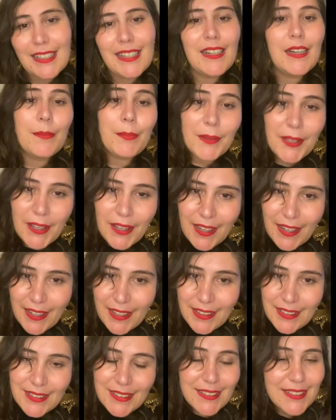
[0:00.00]

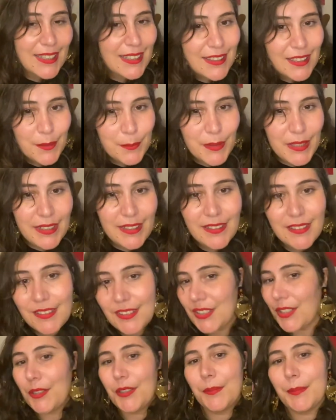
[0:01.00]
apply, send them in.
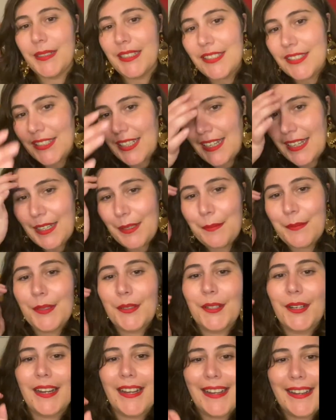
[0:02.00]
Don't be shamed, all
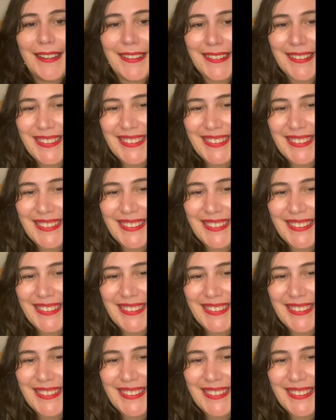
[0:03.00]
right?